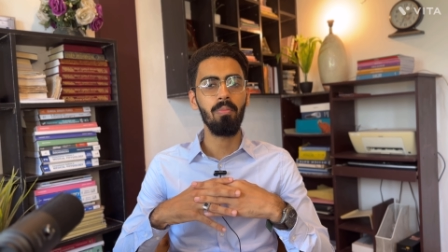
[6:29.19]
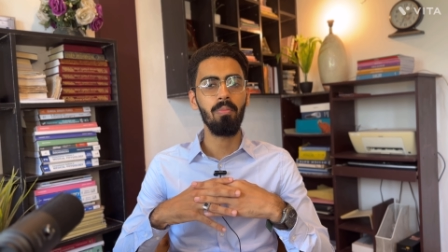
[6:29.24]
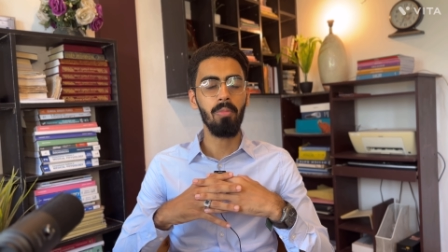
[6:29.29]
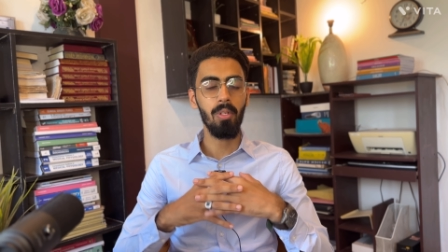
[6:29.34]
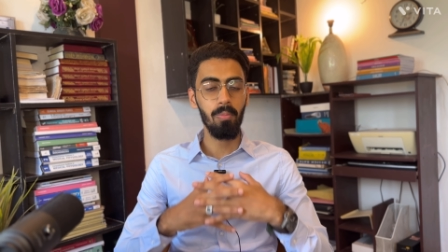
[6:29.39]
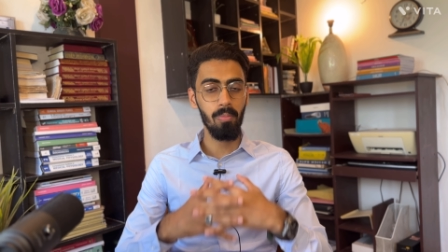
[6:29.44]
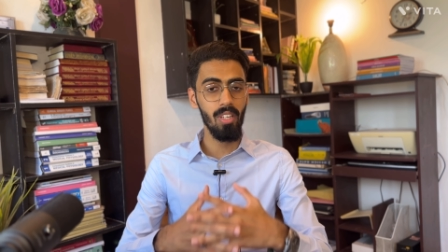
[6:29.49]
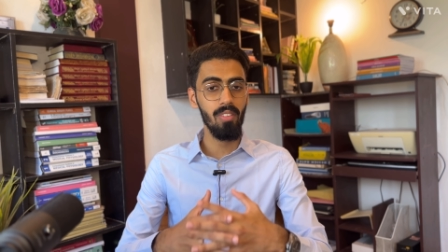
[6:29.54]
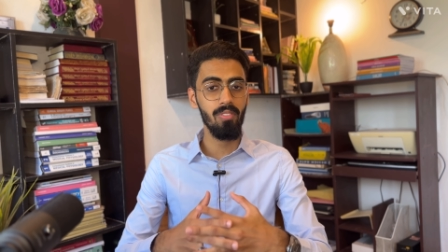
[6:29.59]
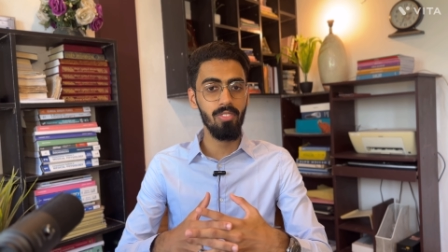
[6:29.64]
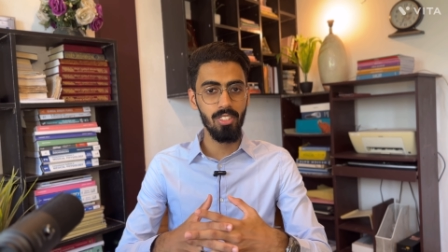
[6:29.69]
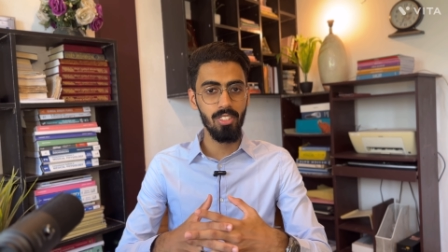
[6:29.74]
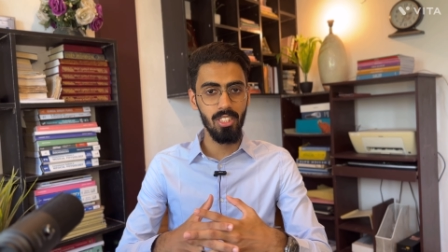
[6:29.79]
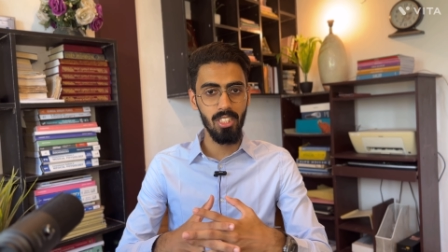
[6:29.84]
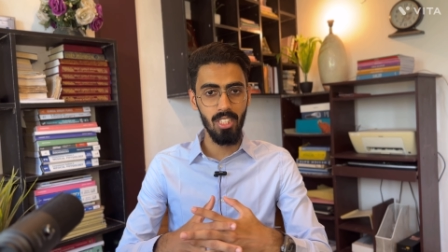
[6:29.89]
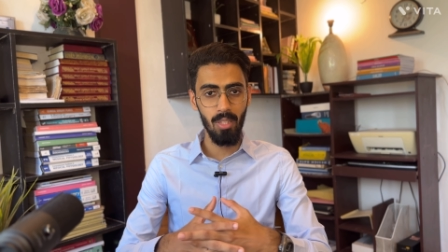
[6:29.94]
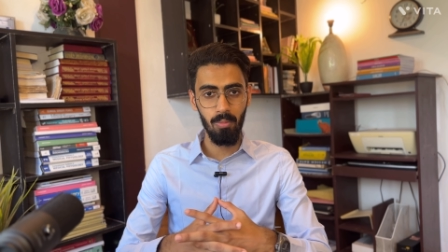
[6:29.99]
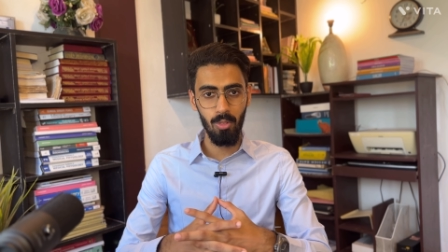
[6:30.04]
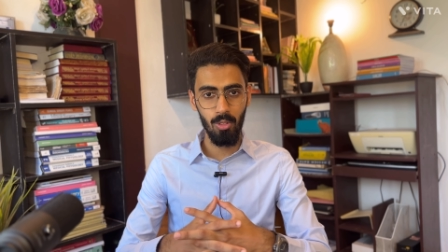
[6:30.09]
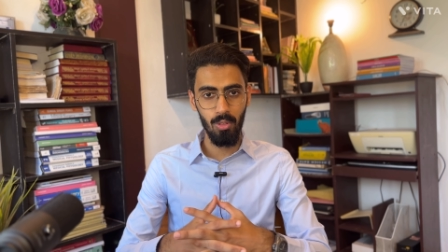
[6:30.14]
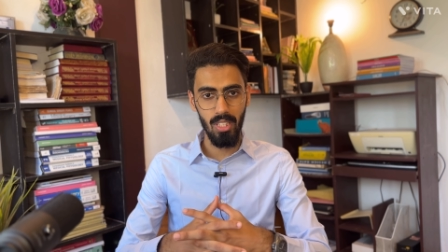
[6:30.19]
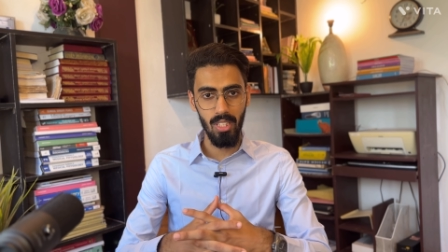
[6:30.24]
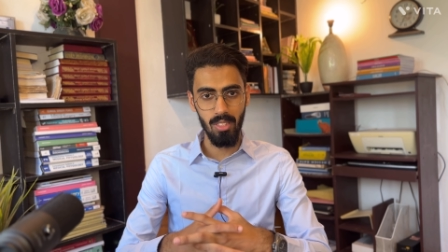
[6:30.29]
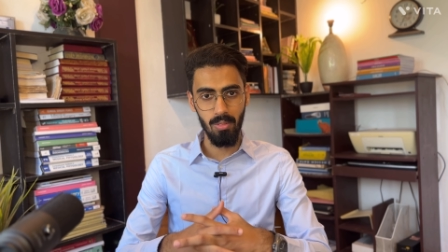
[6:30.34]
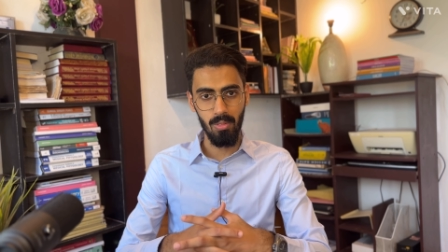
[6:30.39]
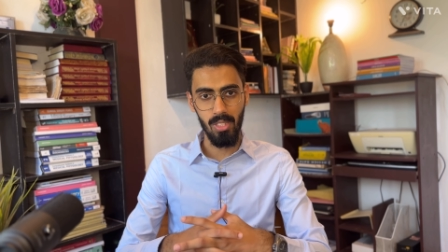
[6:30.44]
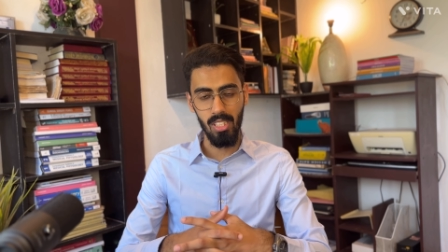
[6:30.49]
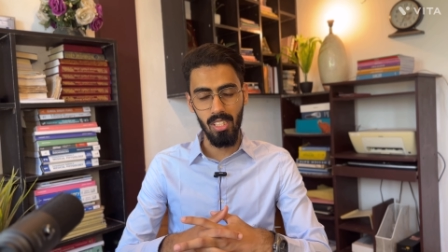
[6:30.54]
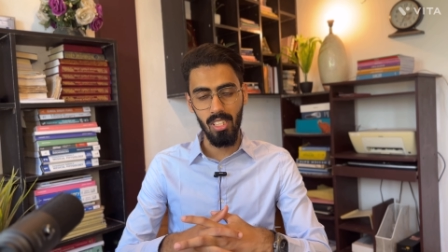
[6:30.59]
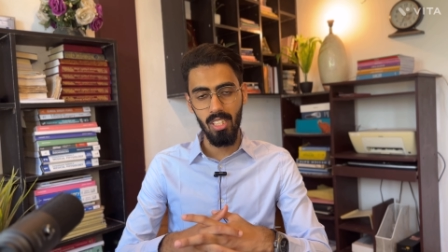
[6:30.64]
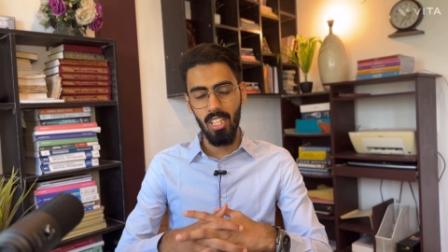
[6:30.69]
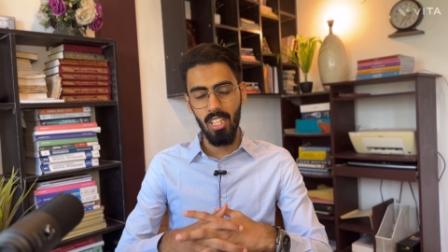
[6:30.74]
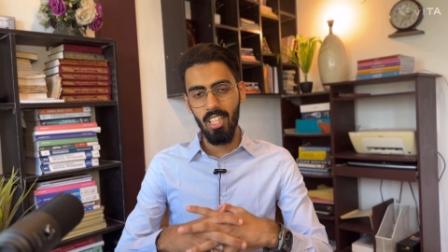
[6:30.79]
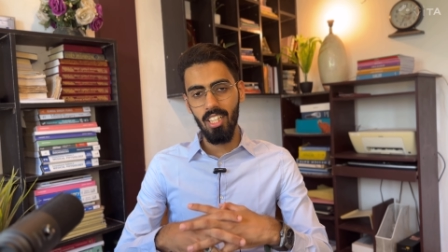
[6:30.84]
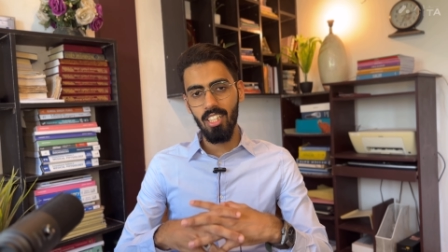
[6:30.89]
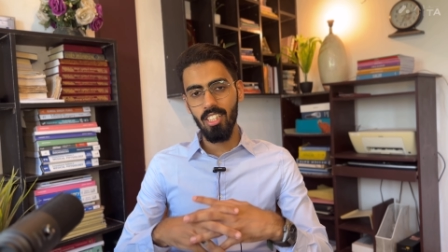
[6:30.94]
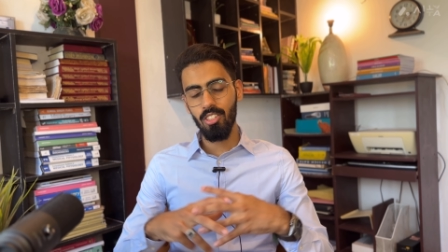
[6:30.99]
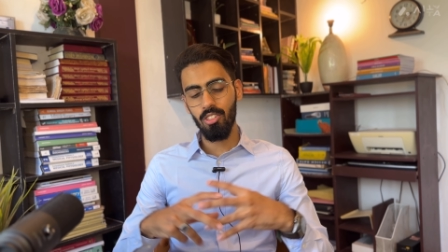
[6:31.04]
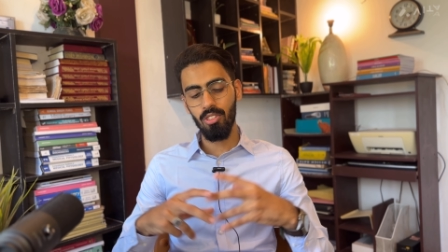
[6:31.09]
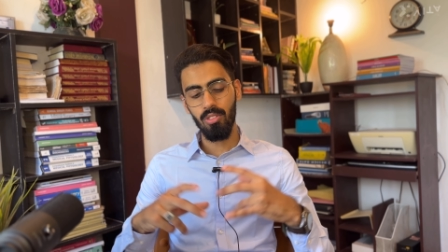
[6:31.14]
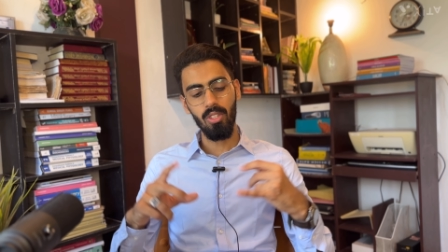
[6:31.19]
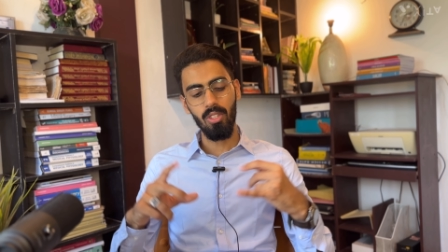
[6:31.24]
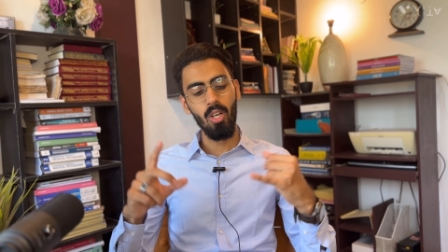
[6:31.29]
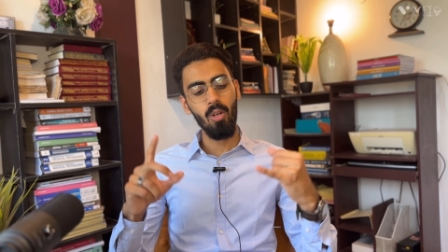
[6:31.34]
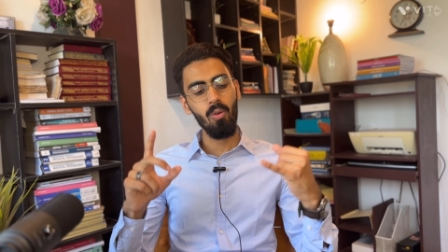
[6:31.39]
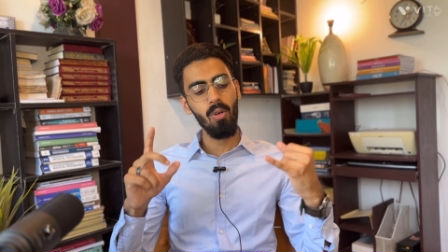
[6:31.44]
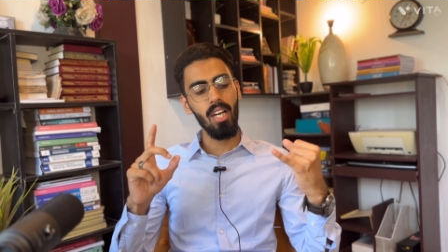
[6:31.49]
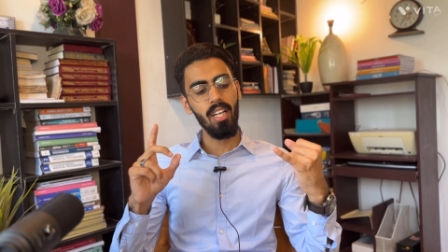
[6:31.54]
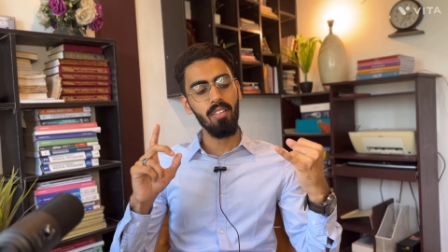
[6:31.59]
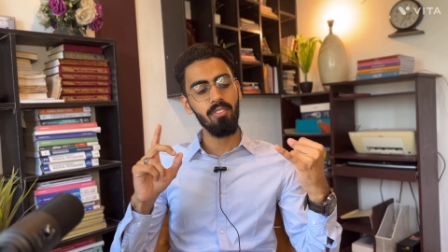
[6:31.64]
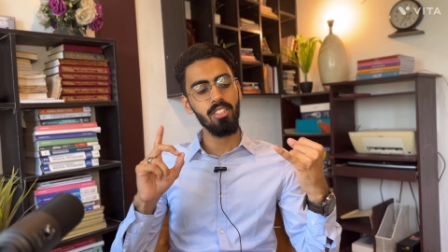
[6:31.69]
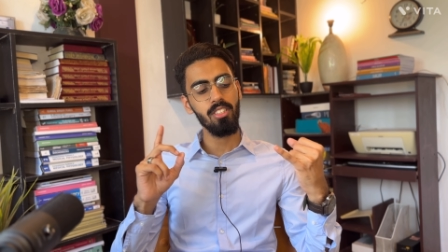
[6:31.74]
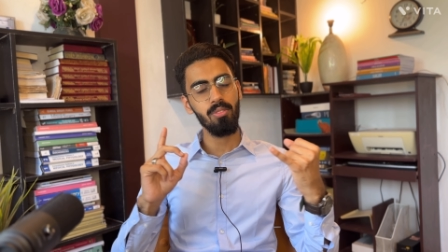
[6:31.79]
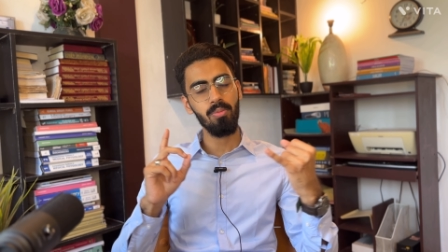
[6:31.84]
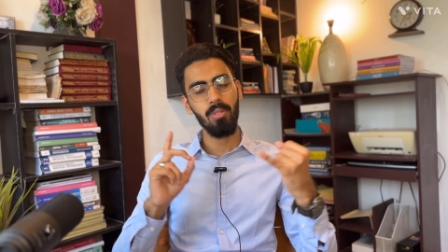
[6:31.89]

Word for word: prepare for step two as well. So now I was